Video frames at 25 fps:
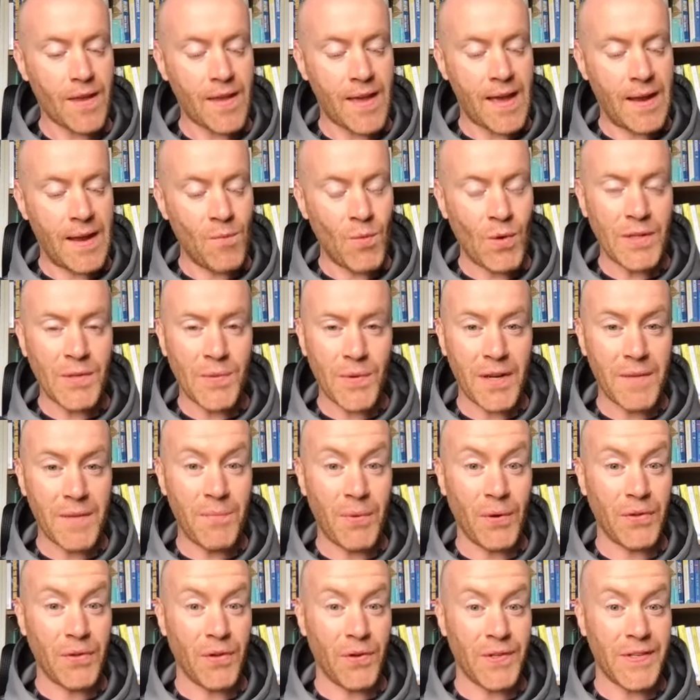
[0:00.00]
And once we can
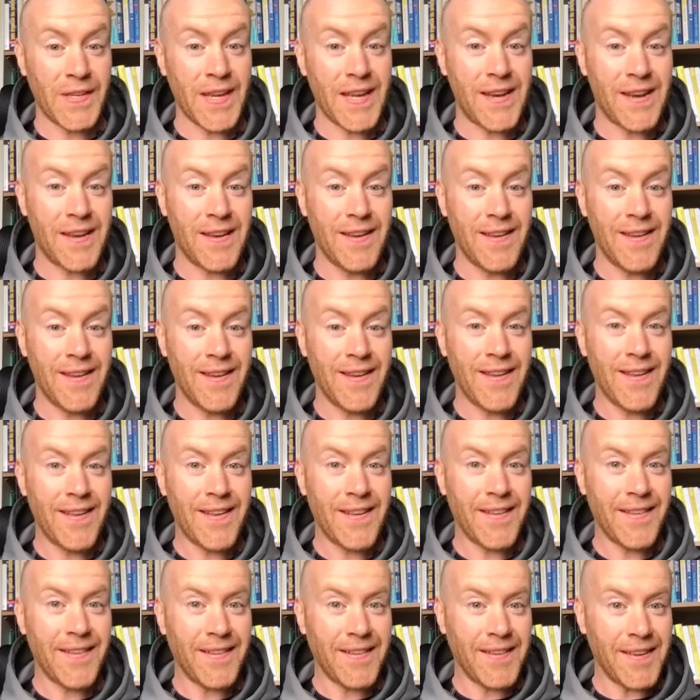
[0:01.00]
put those in,
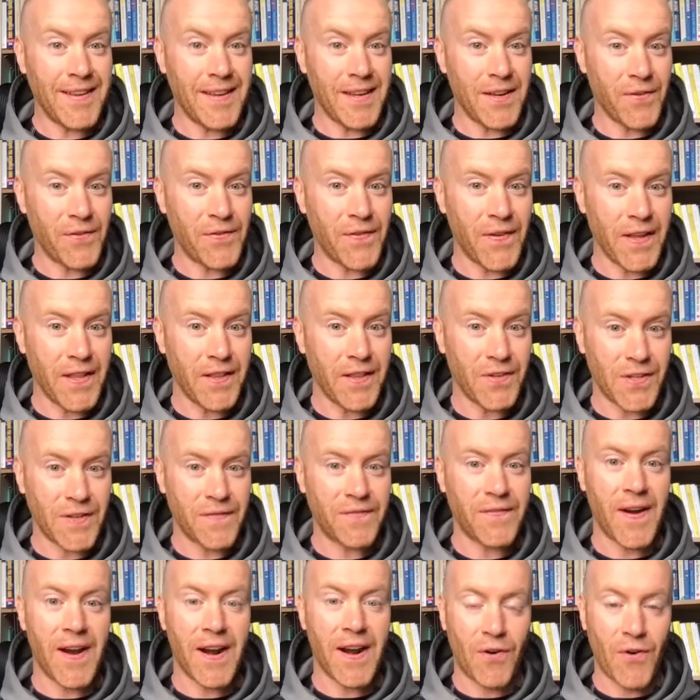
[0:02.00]
you find there's a
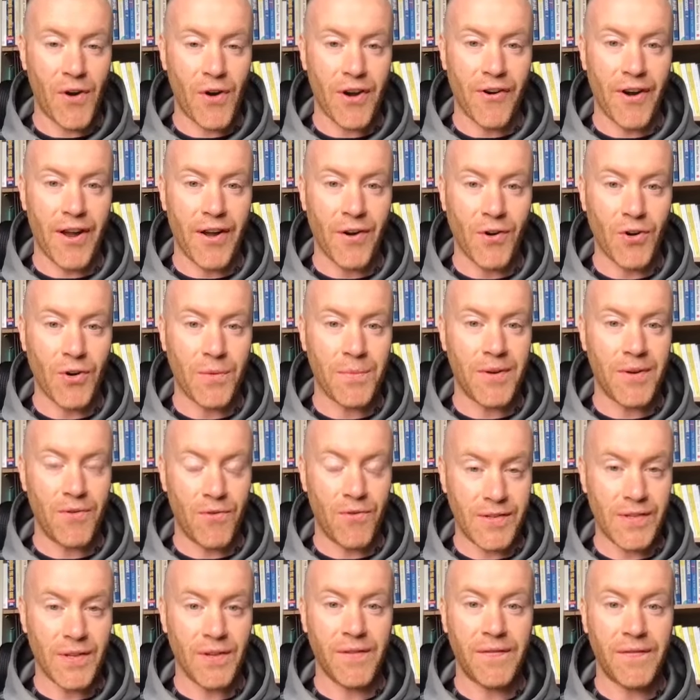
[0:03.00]
far greater outcome and
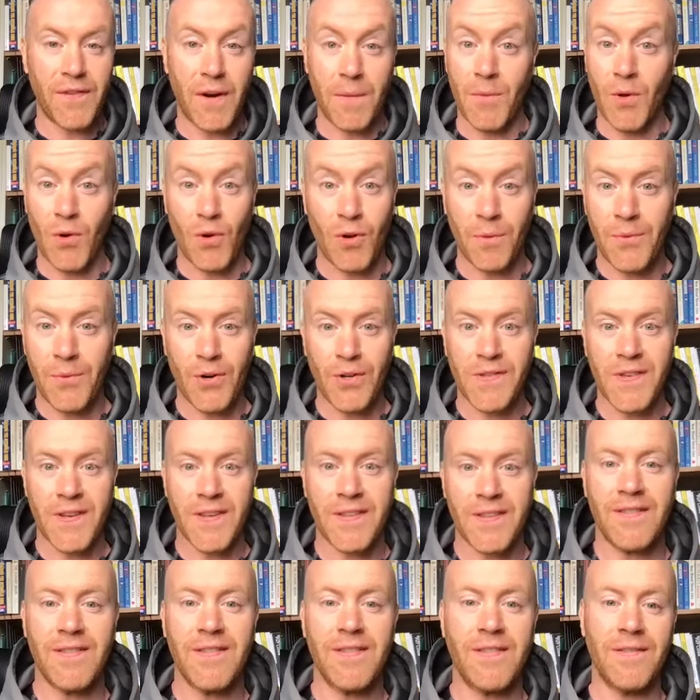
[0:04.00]
result from the whole
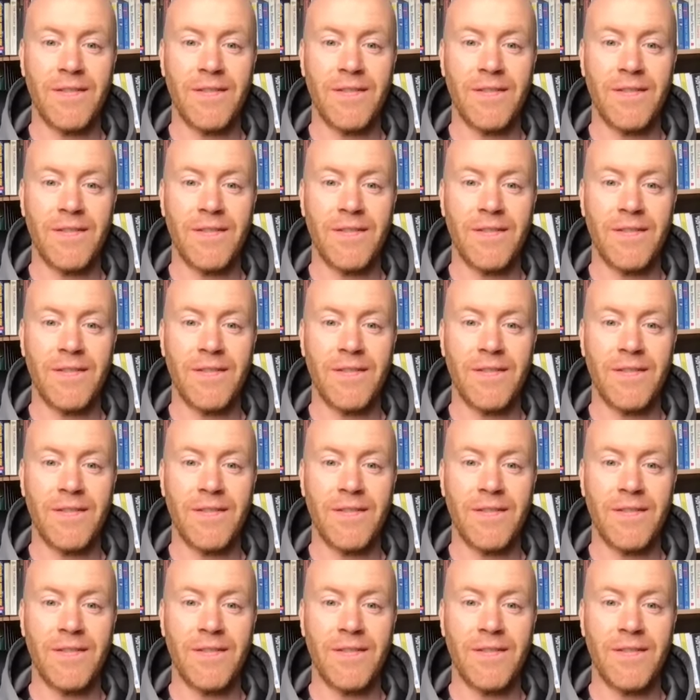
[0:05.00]
process.